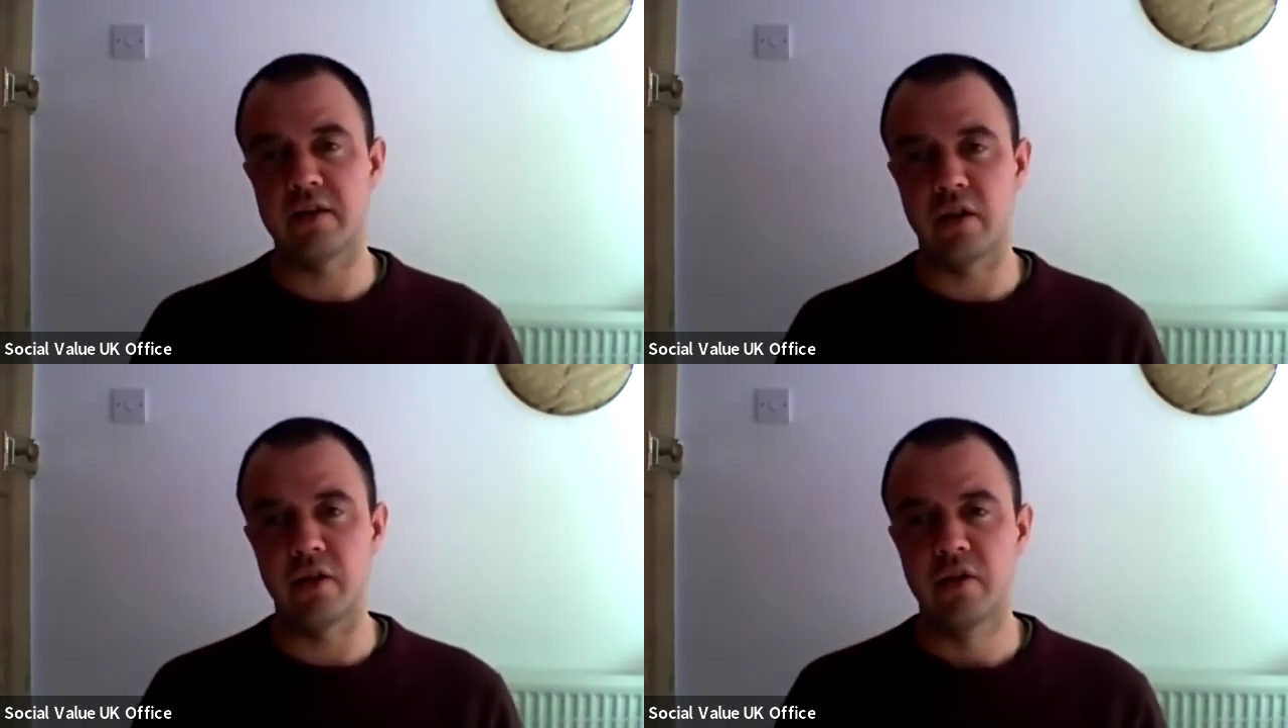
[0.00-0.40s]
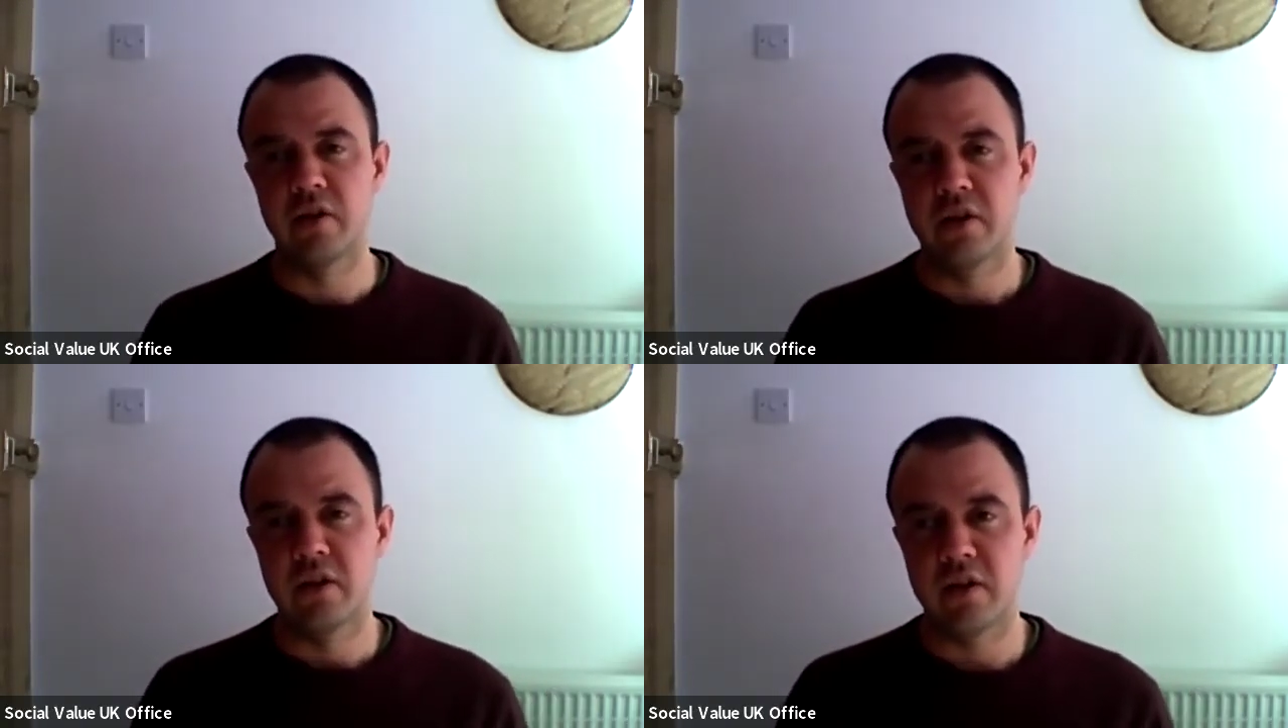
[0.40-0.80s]
So
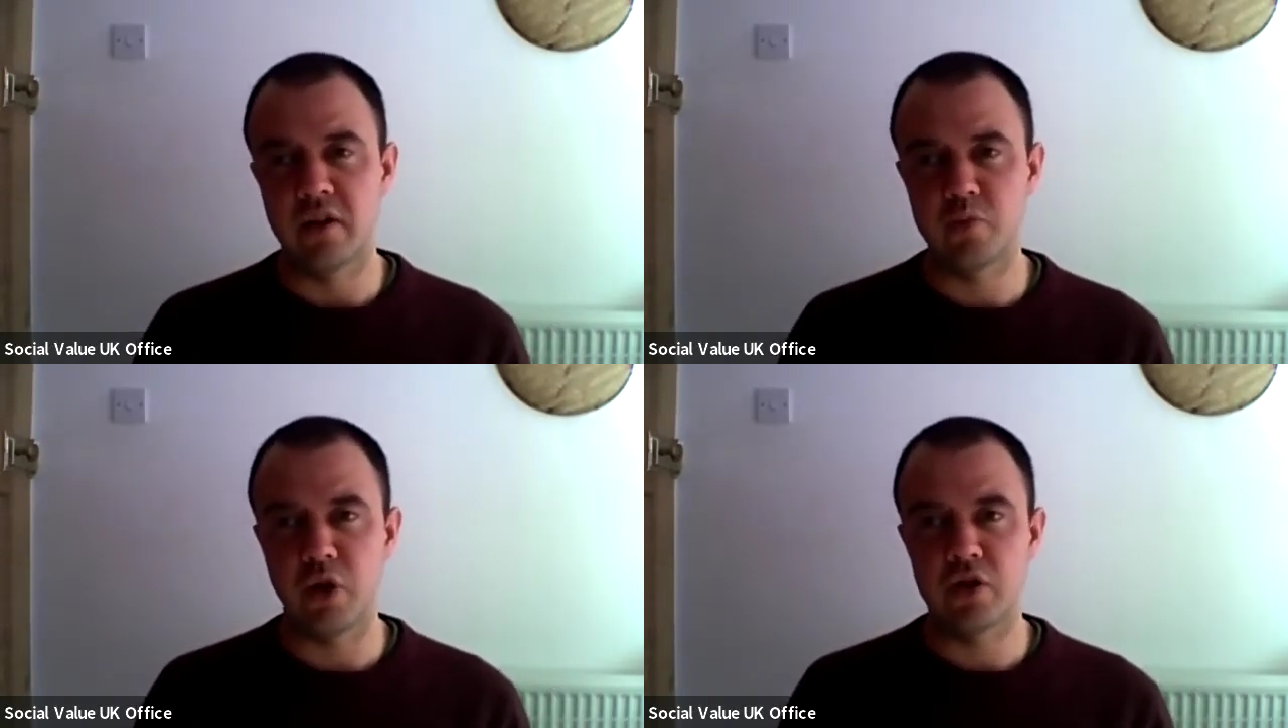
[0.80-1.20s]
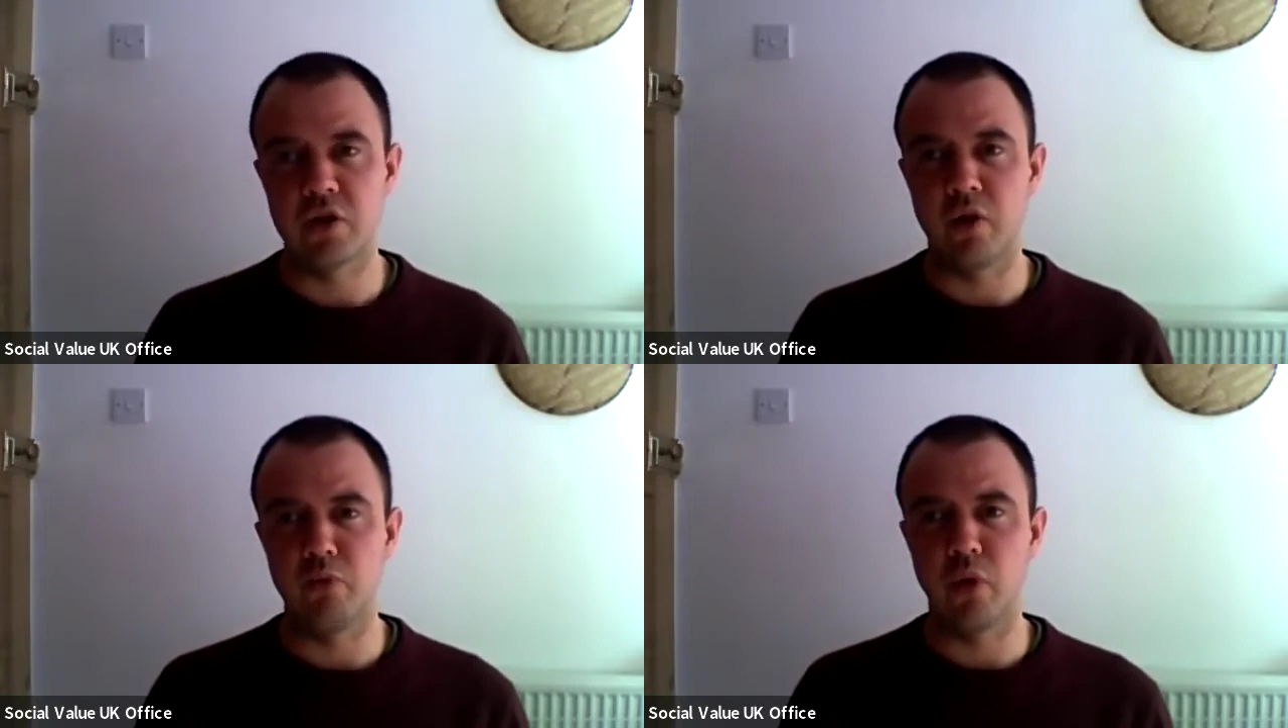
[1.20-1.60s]
you're spot
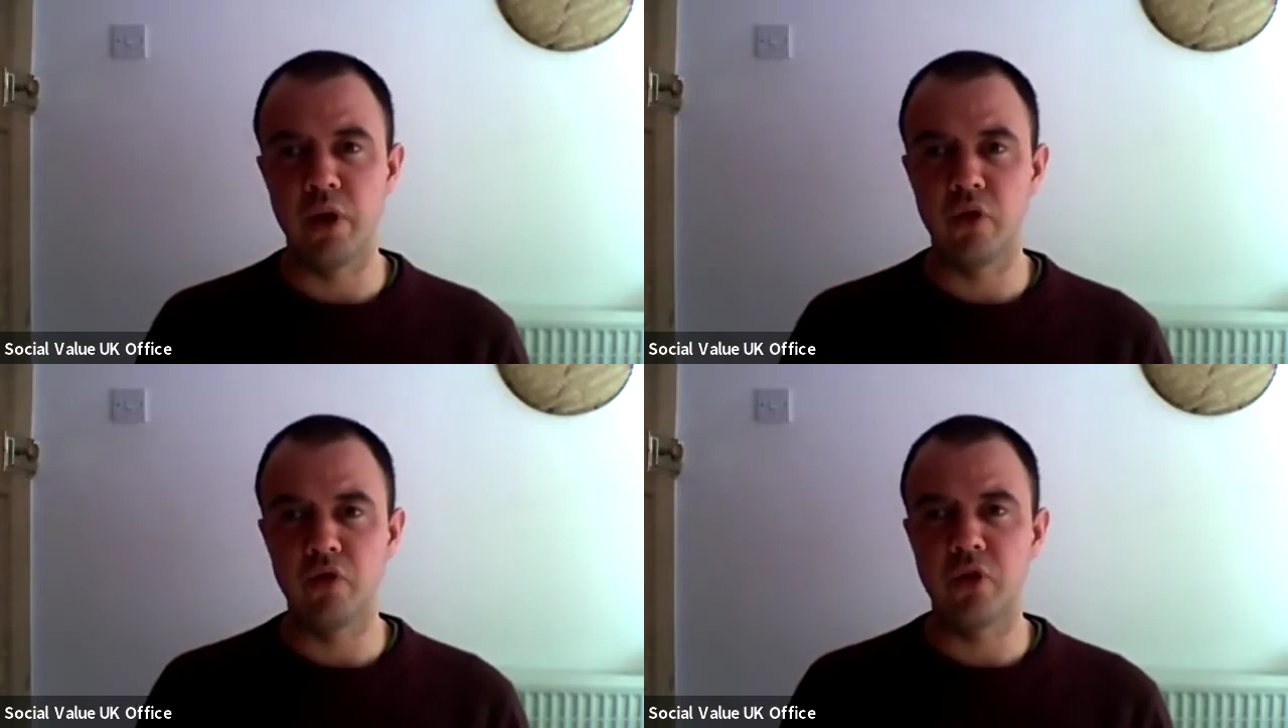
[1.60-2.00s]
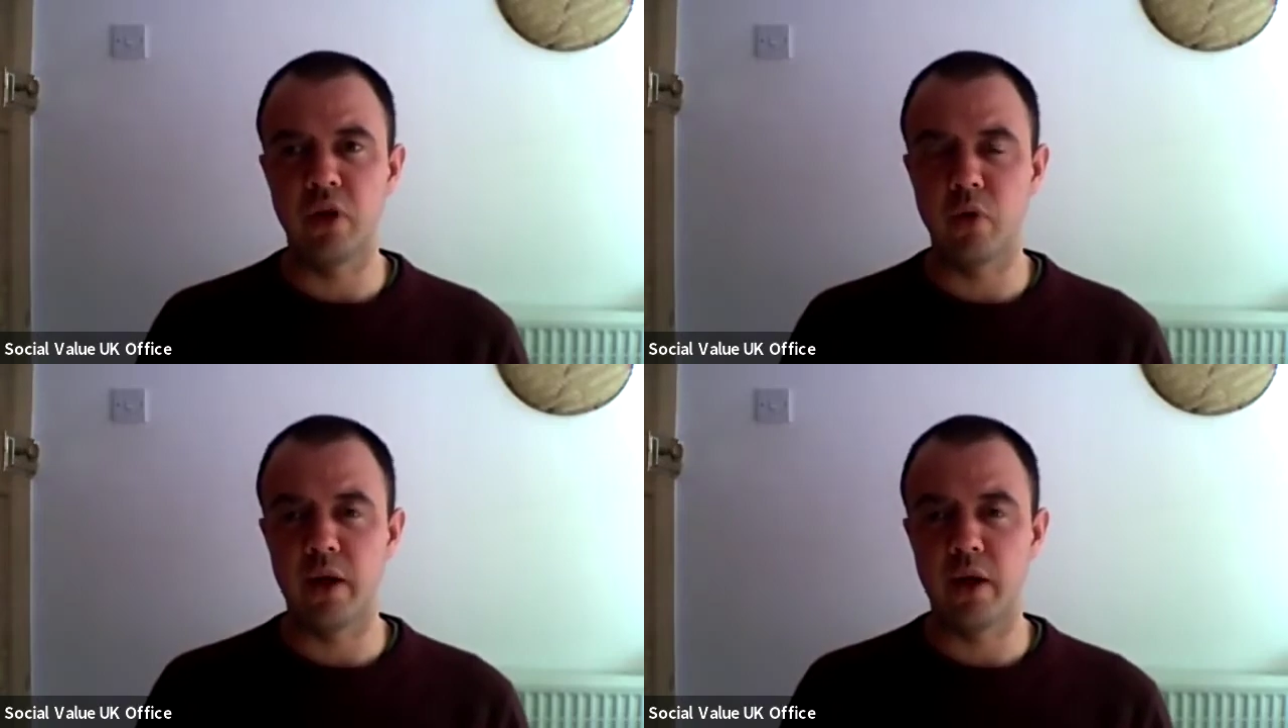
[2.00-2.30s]
on. But we also